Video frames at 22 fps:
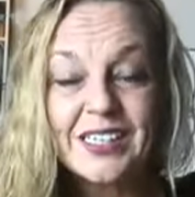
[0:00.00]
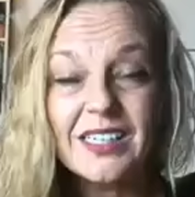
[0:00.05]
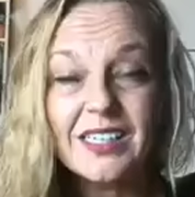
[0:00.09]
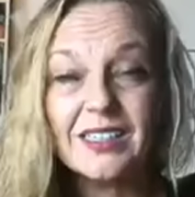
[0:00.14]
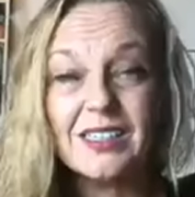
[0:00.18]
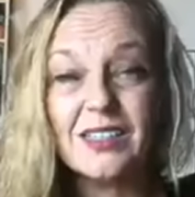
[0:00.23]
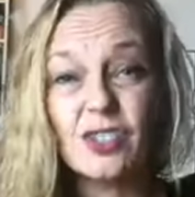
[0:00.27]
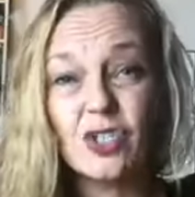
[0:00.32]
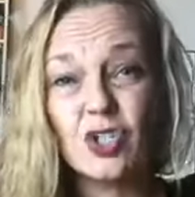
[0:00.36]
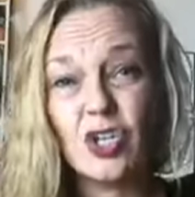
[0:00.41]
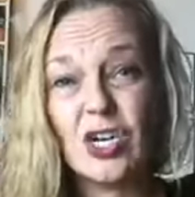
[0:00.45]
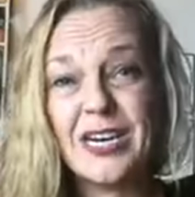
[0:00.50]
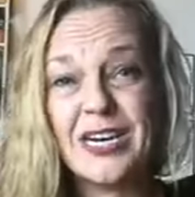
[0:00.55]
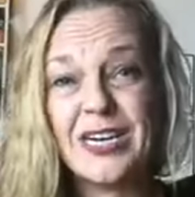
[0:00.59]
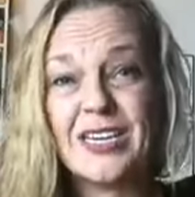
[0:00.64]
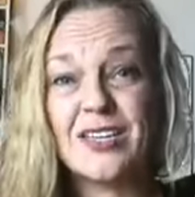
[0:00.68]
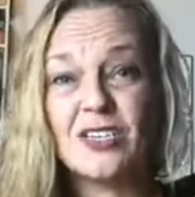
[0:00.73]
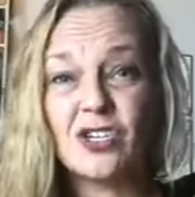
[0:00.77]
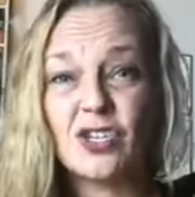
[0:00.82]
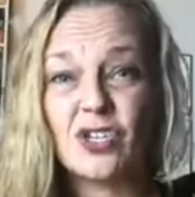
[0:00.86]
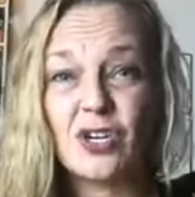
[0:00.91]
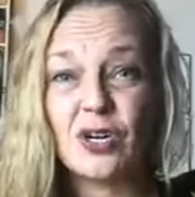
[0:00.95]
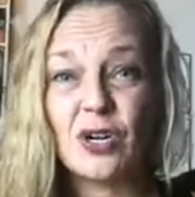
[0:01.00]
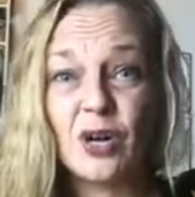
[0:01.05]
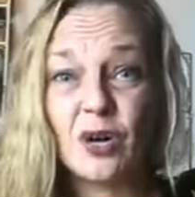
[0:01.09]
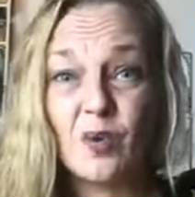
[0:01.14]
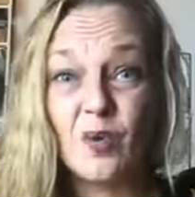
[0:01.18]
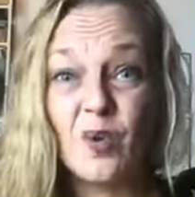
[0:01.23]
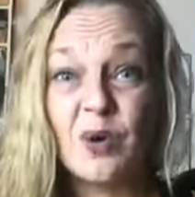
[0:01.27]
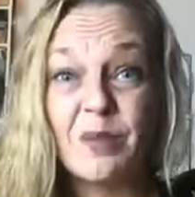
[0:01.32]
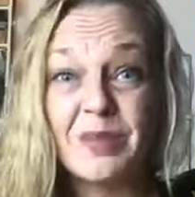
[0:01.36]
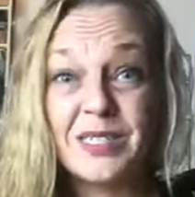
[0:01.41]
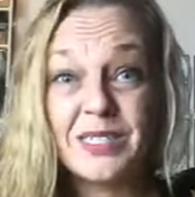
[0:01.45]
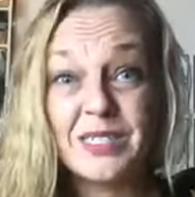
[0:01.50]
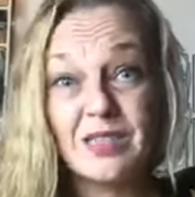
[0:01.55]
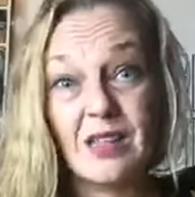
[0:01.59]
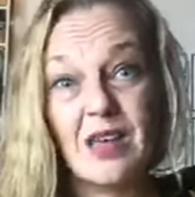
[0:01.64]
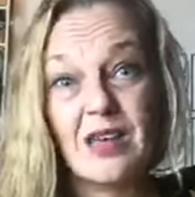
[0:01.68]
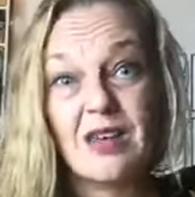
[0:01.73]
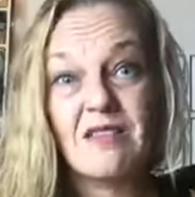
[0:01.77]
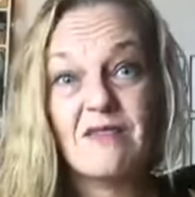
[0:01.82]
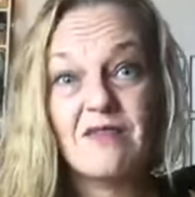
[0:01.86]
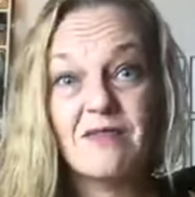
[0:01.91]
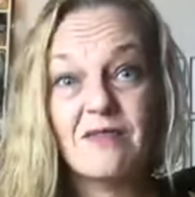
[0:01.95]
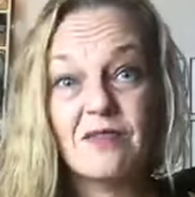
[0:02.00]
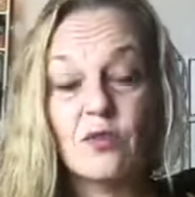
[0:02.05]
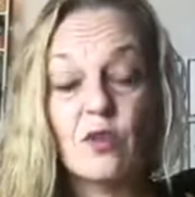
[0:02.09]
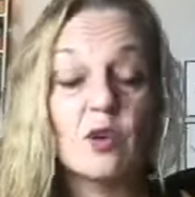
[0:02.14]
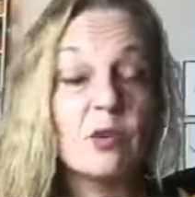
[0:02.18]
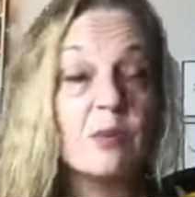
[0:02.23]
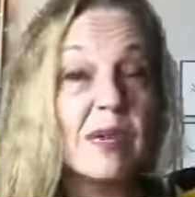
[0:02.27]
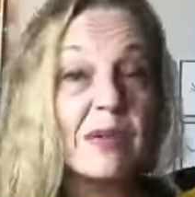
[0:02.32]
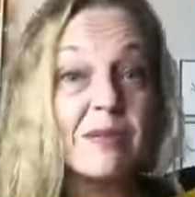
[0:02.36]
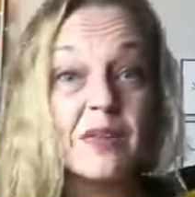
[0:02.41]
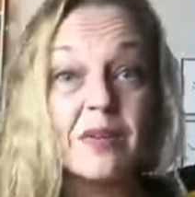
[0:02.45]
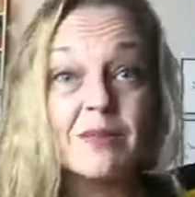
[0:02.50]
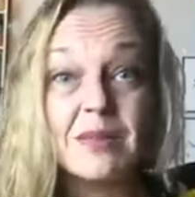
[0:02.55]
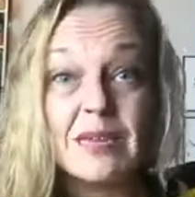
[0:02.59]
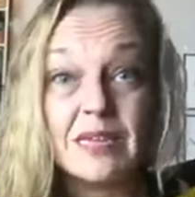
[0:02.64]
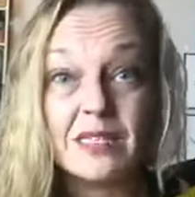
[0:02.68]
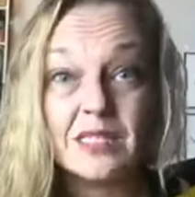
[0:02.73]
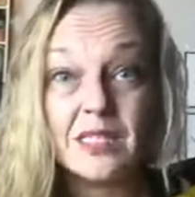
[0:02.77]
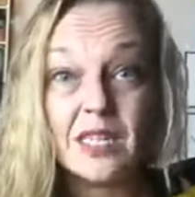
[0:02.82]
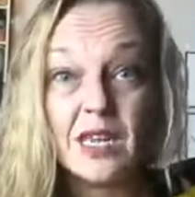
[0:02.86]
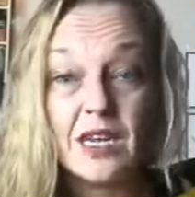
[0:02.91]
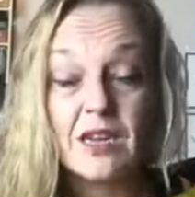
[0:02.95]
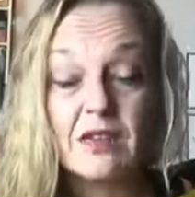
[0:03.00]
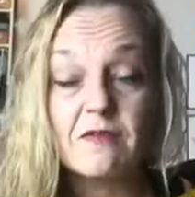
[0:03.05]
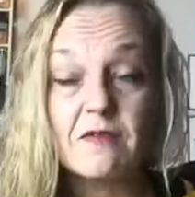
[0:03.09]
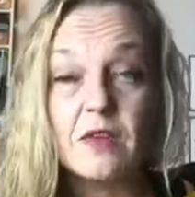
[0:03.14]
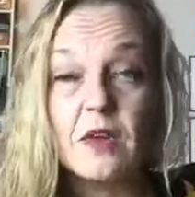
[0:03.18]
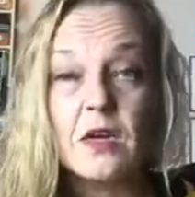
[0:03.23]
and change a woman's life, or maybe a man's life?